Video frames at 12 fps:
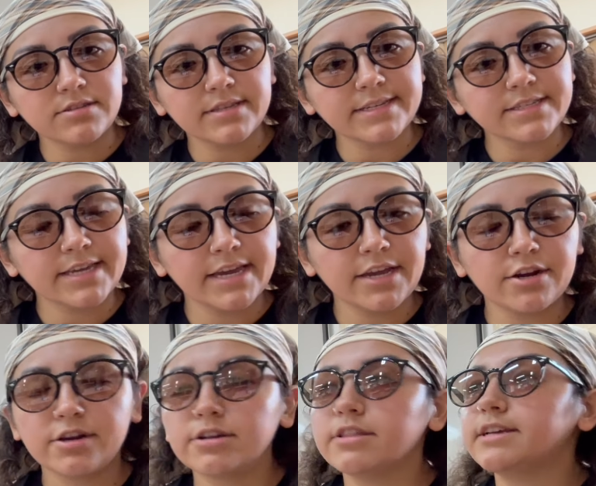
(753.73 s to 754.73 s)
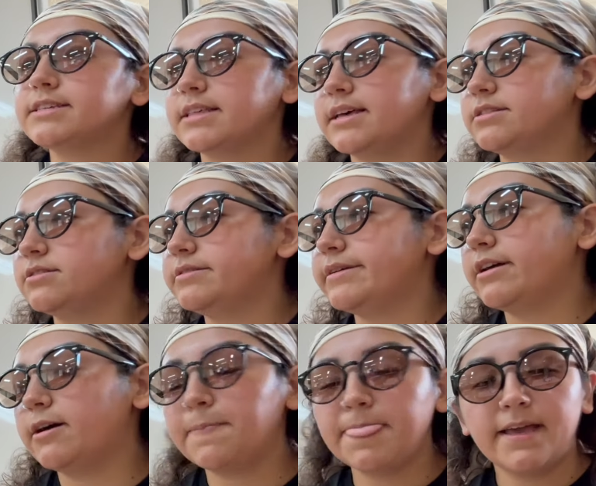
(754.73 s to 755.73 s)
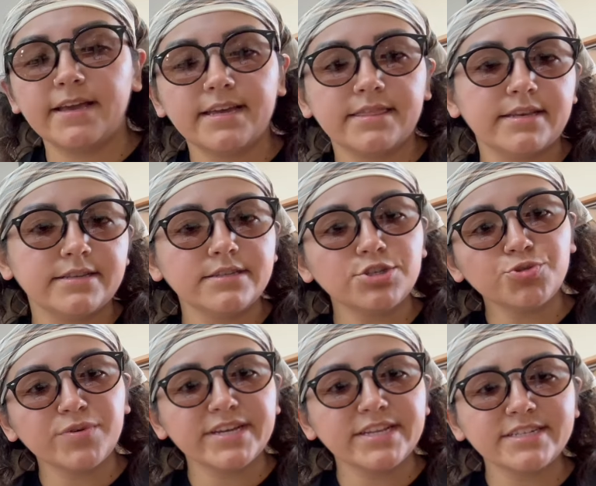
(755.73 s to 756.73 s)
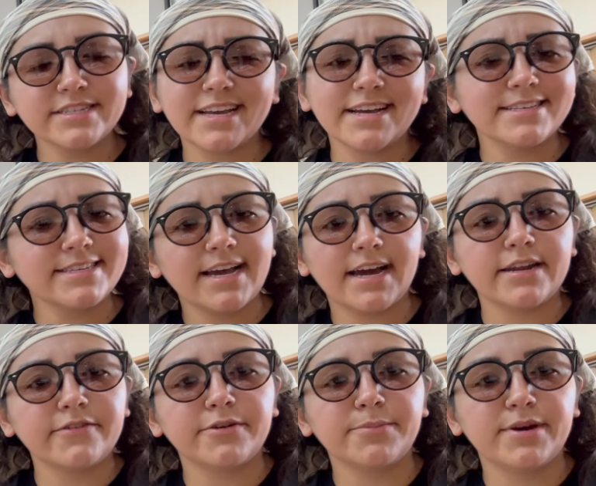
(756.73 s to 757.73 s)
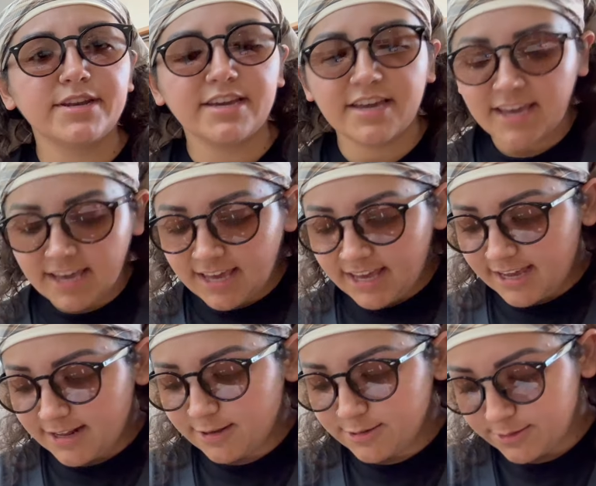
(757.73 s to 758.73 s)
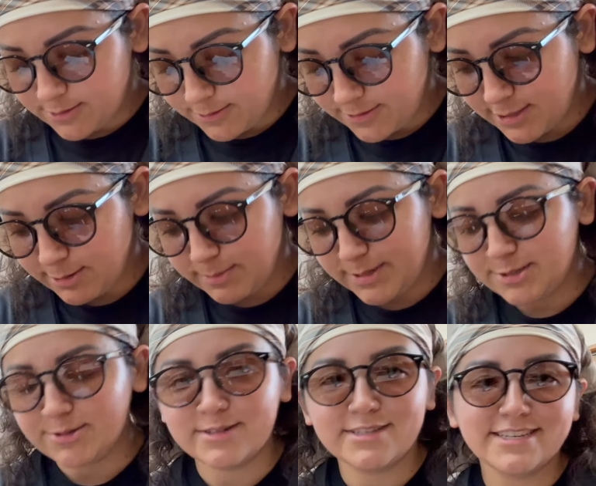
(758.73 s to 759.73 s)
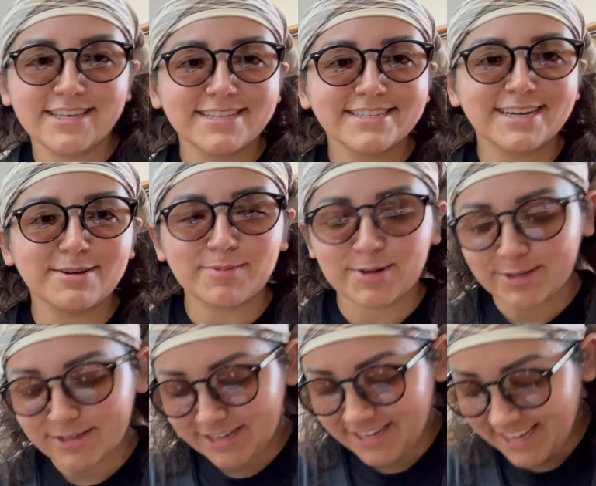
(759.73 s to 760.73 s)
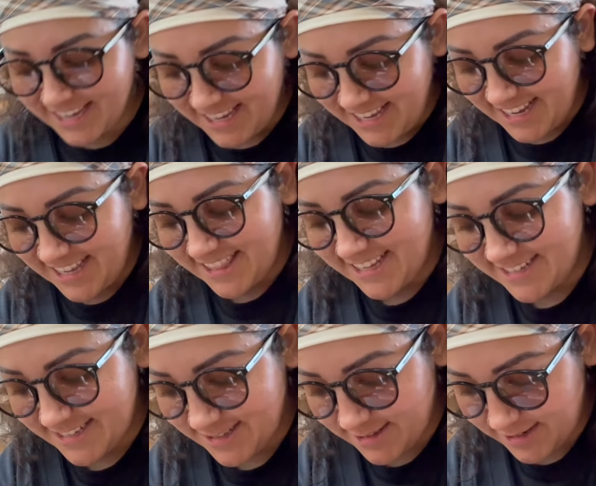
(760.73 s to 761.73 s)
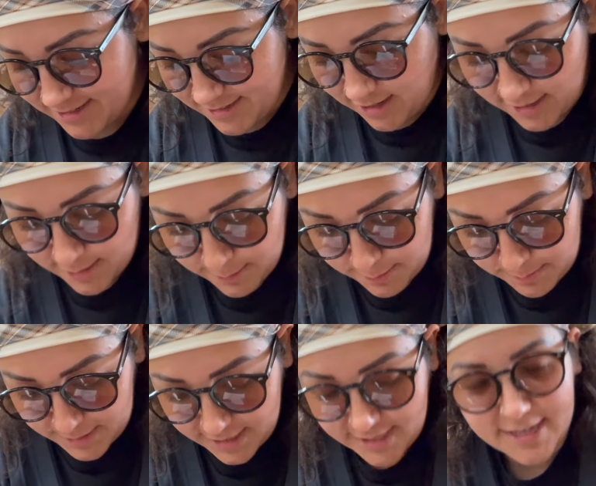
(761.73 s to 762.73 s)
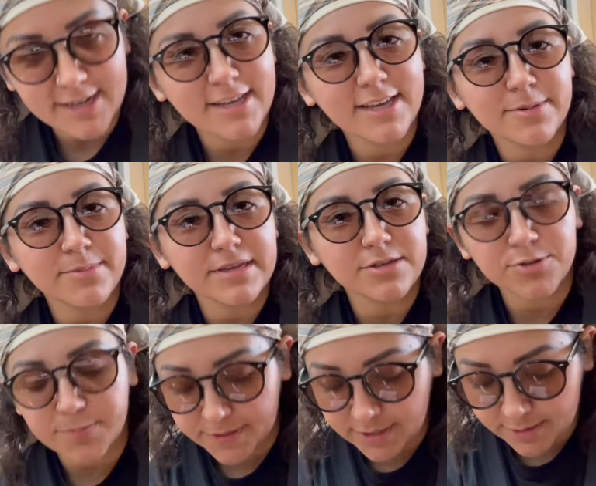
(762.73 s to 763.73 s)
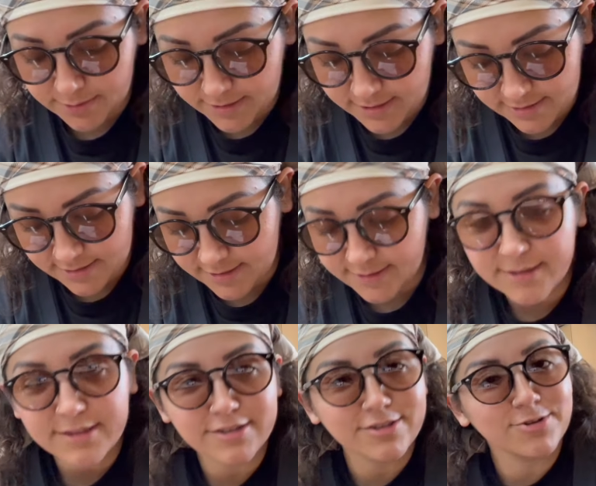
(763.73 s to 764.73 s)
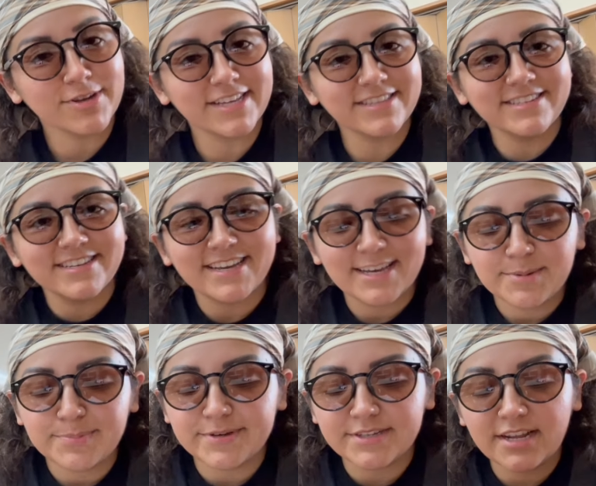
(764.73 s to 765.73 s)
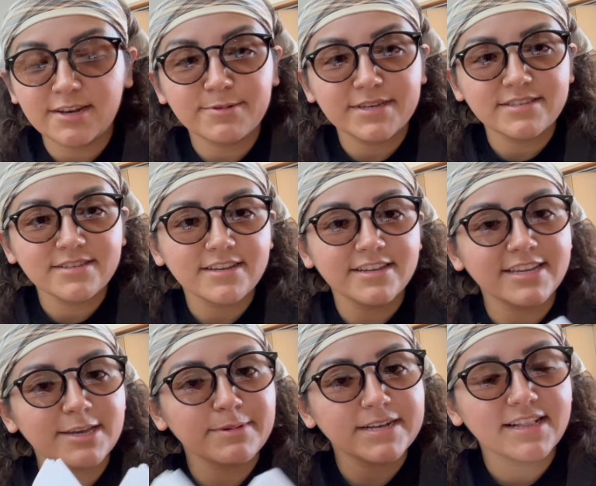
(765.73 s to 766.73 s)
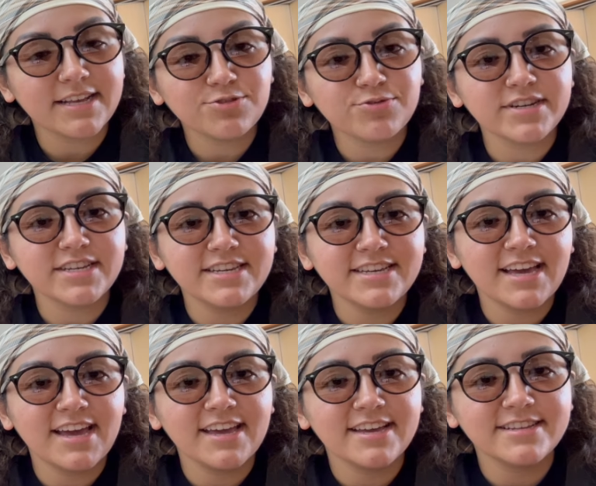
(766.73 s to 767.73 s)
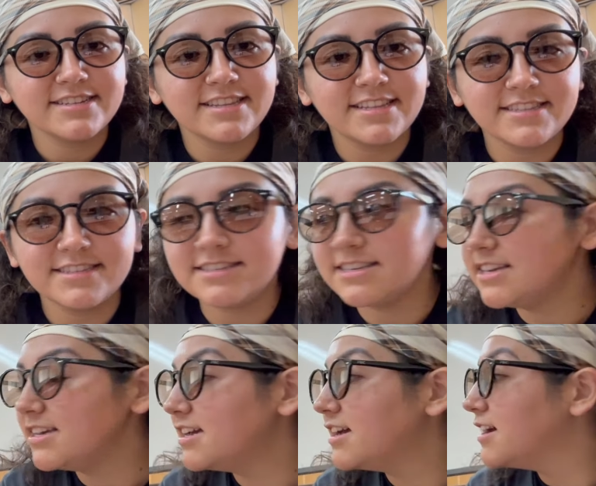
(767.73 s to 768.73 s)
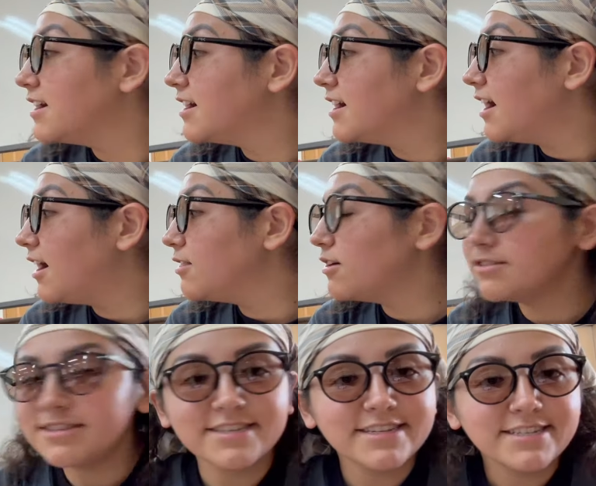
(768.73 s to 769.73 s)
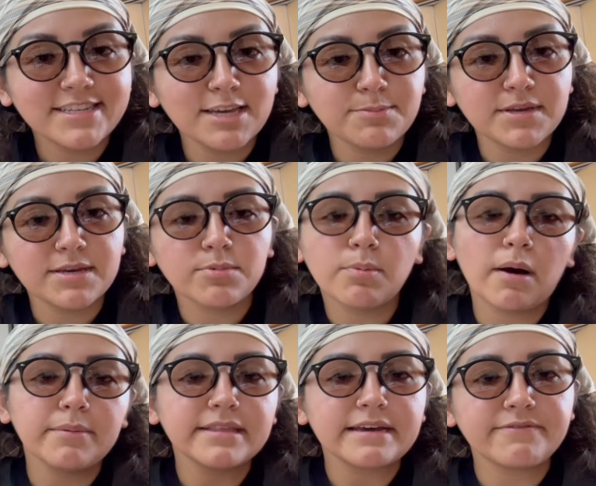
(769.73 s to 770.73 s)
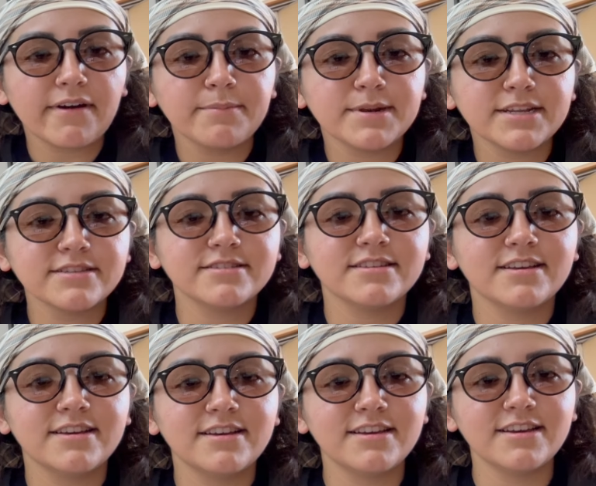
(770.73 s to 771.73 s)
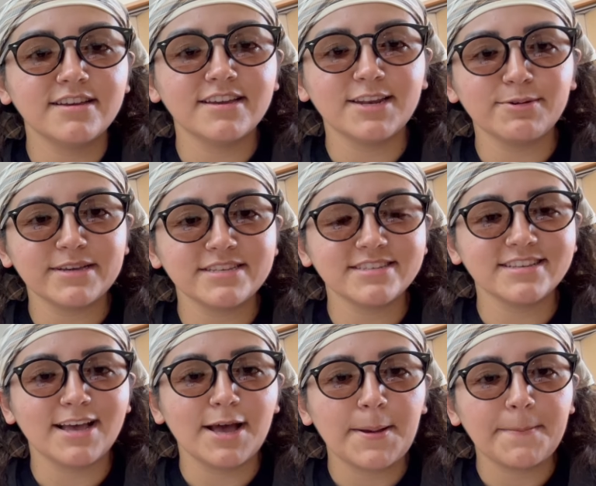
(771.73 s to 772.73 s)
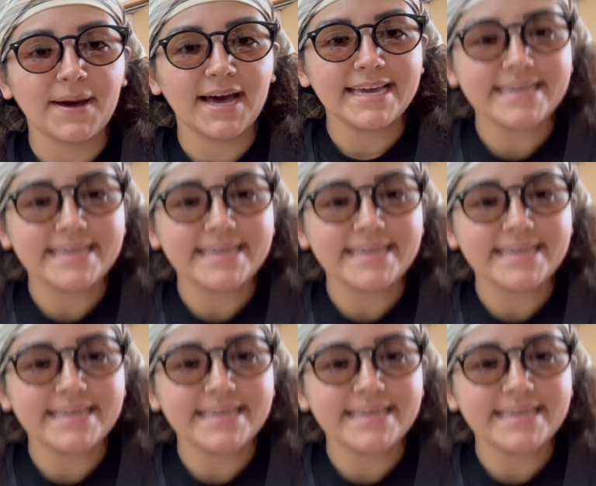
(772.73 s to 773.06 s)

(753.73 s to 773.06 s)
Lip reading: I like to get here early because I like to set up and get things situated and just kind of say hi to everybody. And also some of my students, they like to come early and they just start talking with me and being super cute because they're little kids. But anyways, gonna get my class ready and let's see how long this is gonna take me. Well, probably like 5 minutes. Anyways, bye.